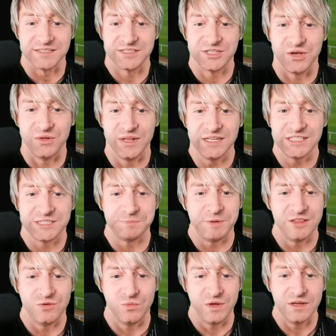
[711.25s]
So let's
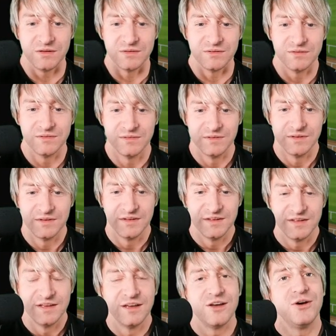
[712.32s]
spin the wheel.
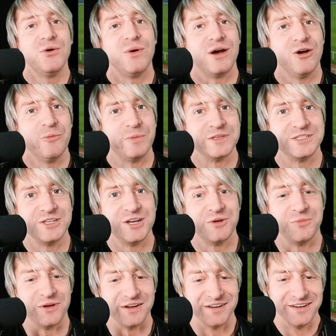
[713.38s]
Oh, I hope it's a good
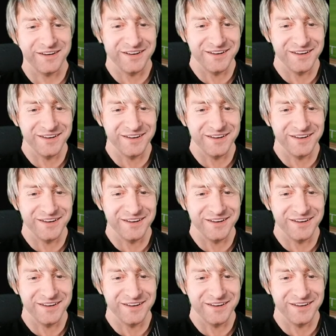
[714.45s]
one.